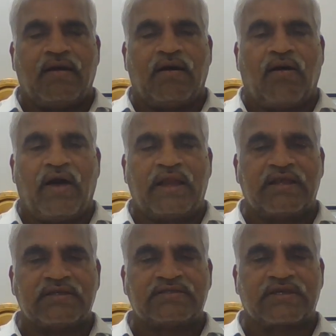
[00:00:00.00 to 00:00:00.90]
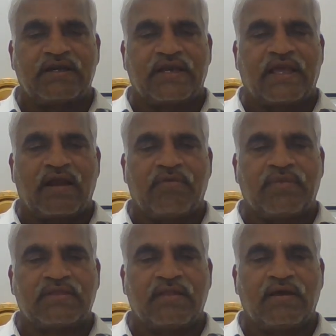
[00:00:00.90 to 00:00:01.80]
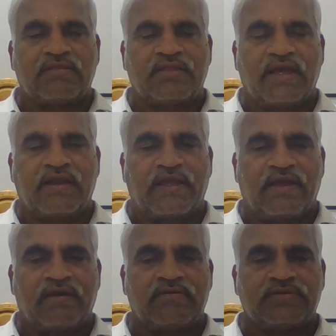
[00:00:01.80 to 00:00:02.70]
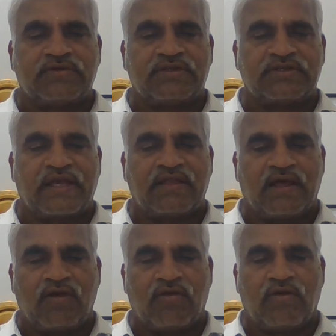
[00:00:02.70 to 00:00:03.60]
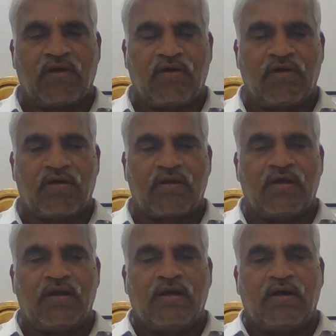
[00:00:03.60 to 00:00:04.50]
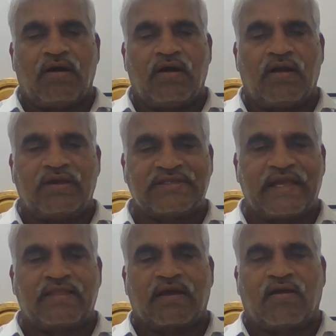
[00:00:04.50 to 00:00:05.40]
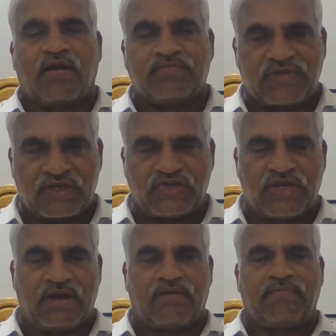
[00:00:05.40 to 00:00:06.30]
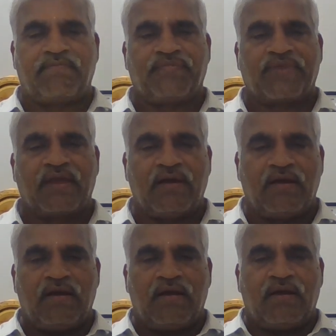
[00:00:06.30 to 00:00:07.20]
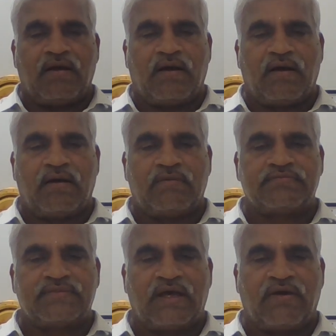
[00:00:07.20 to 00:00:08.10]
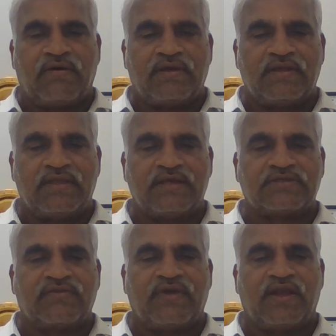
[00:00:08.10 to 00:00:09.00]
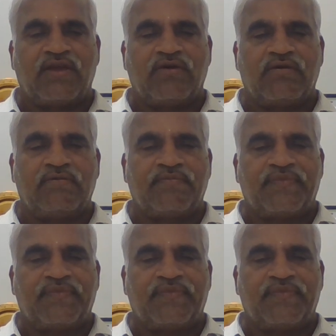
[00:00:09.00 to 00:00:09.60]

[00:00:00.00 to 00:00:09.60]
Euler's critical theory to design the load or design the column section. In this video,